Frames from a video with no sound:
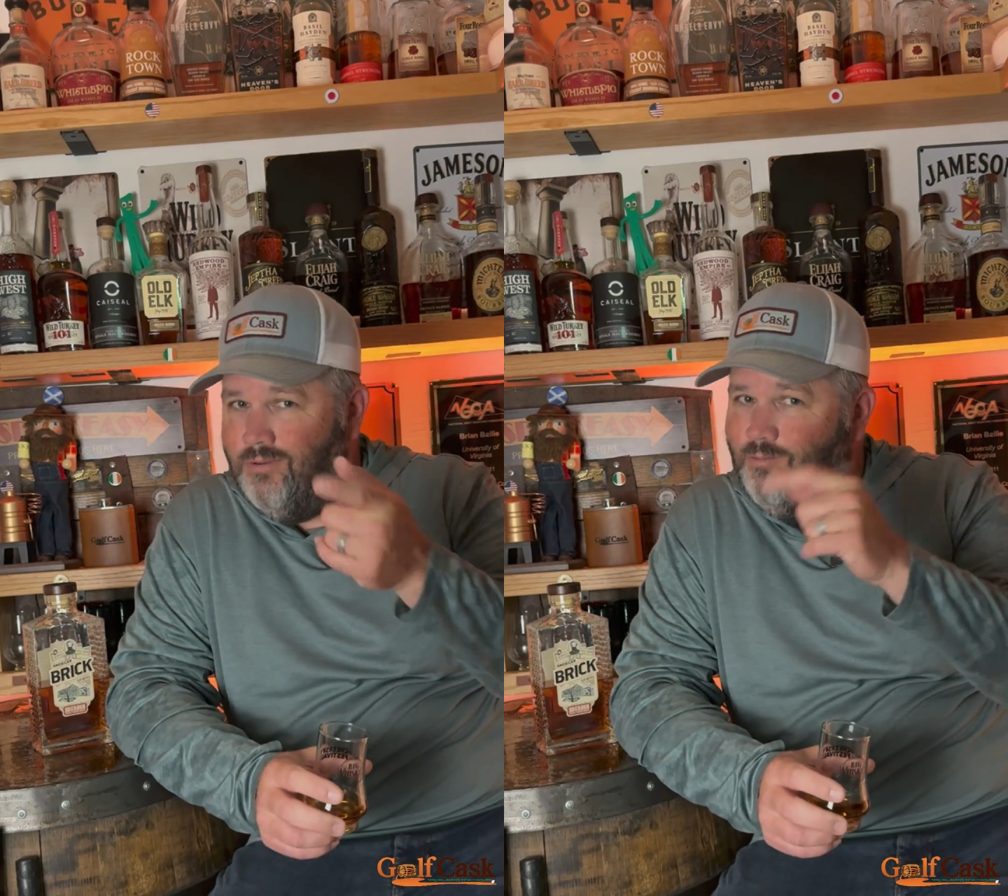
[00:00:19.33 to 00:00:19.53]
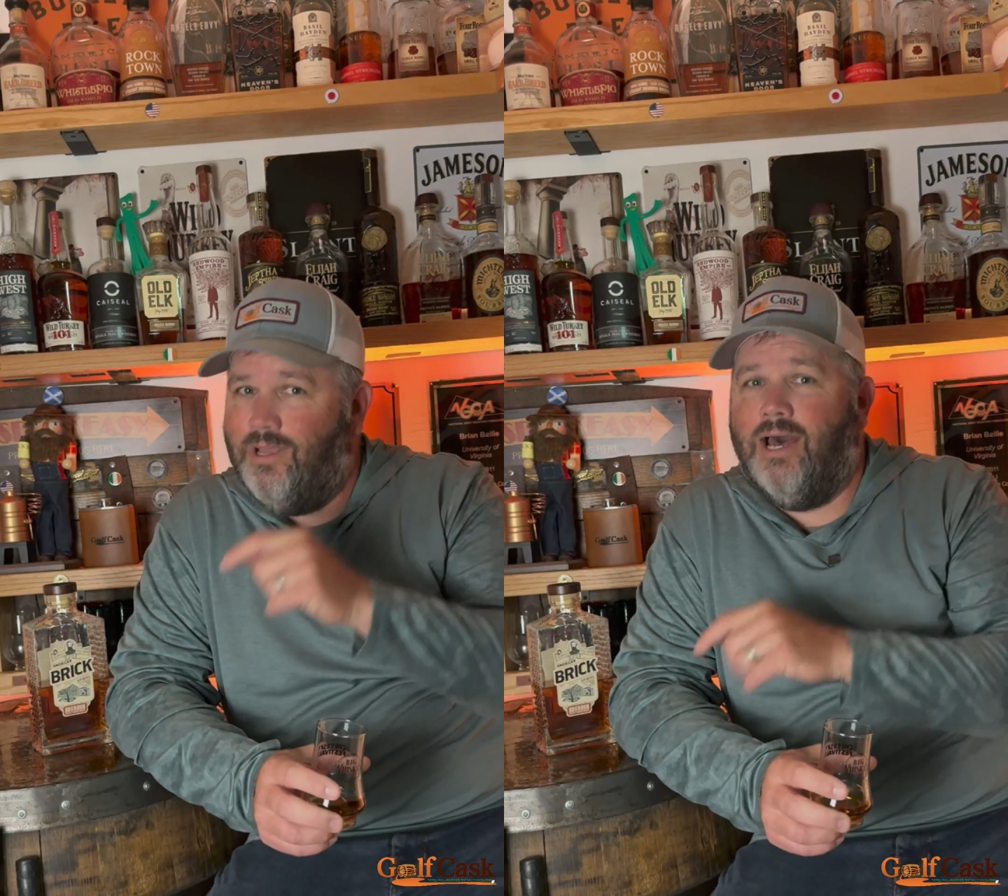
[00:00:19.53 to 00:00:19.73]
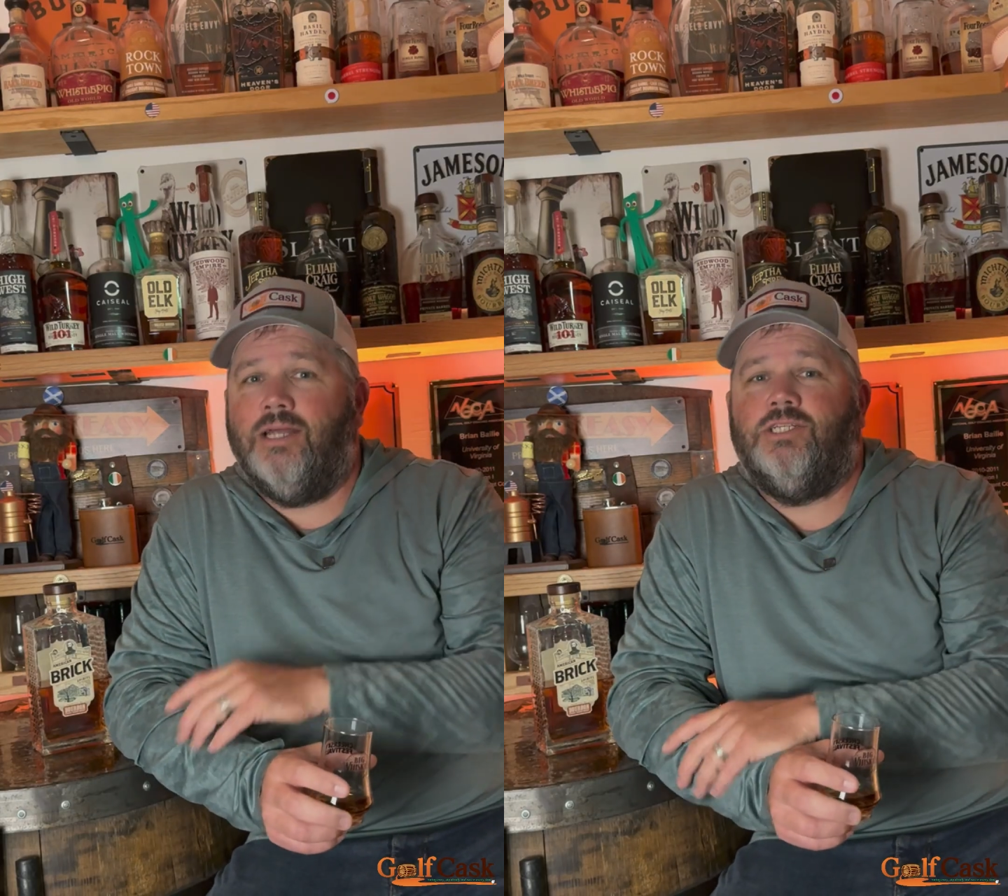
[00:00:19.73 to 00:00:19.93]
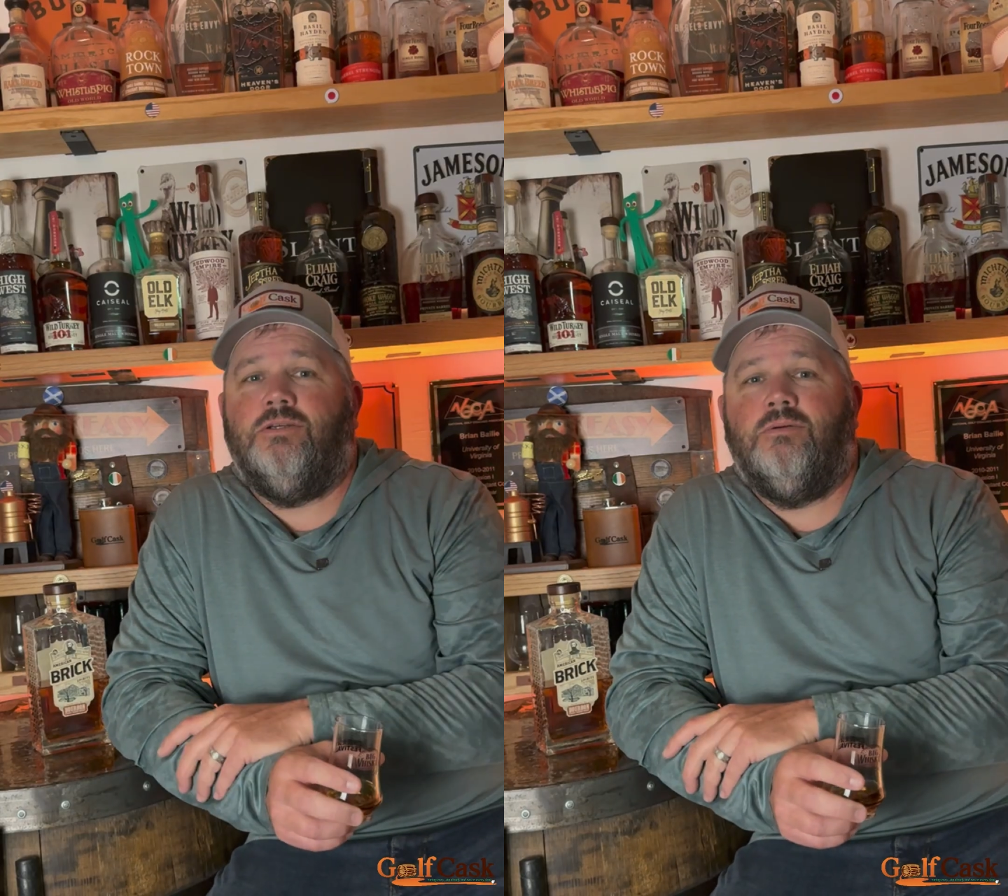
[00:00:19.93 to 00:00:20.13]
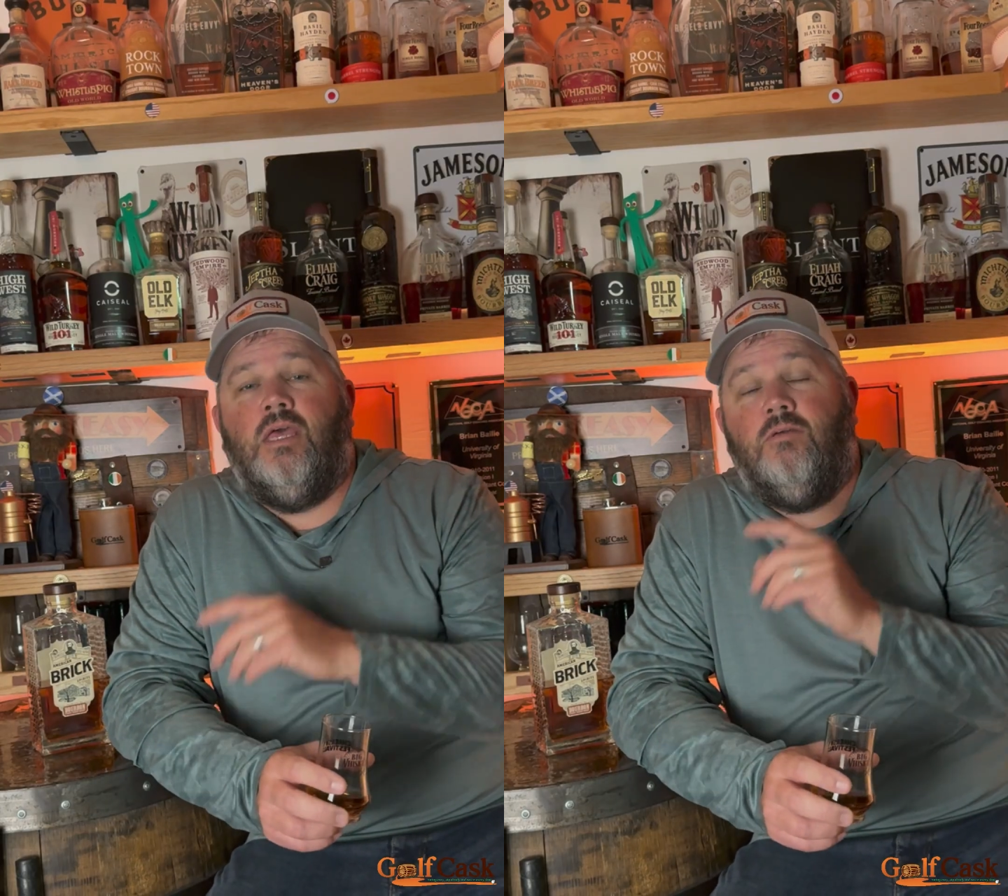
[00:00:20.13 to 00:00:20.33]
we got
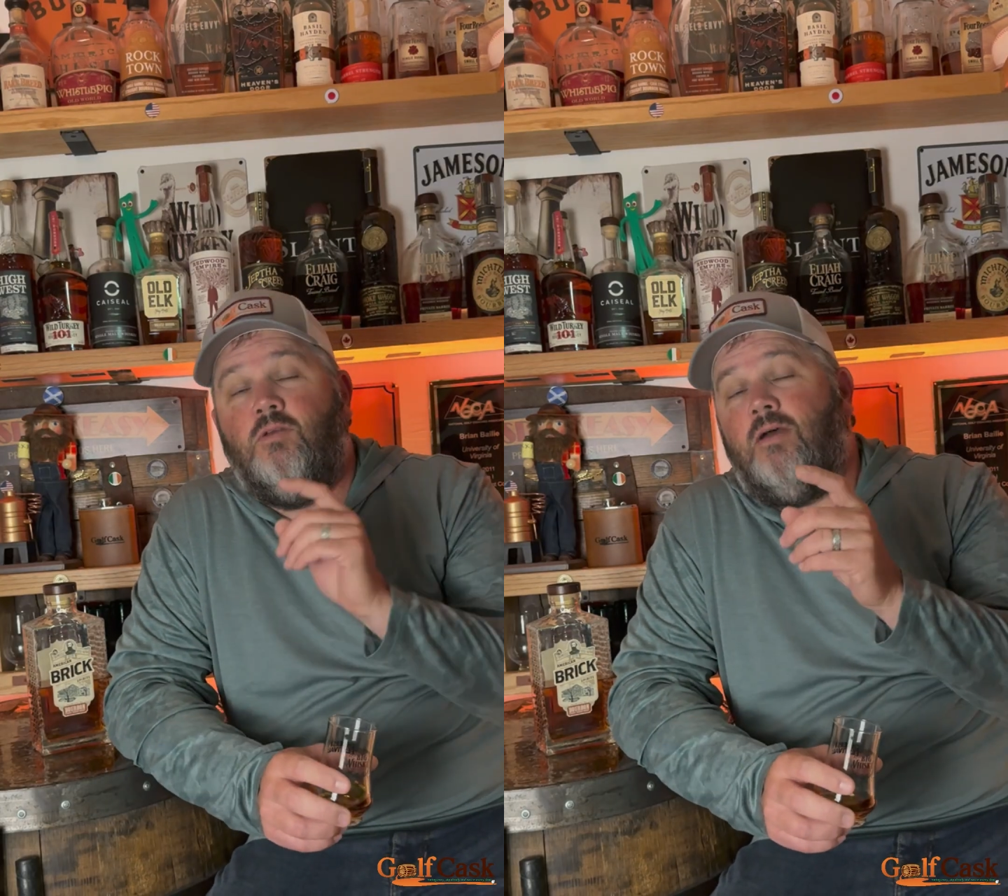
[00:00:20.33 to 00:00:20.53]
you. If you